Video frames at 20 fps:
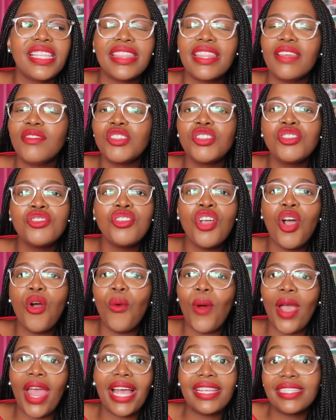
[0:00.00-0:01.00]
that there was no
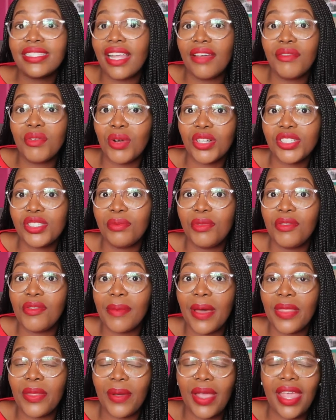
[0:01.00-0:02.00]
way. I still haven't watched the movie,
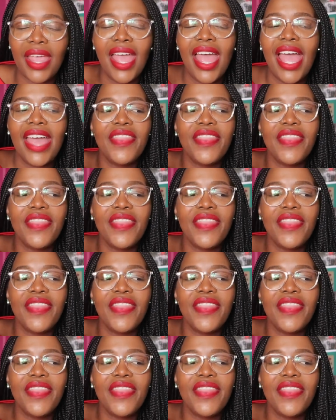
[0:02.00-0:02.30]
by the way.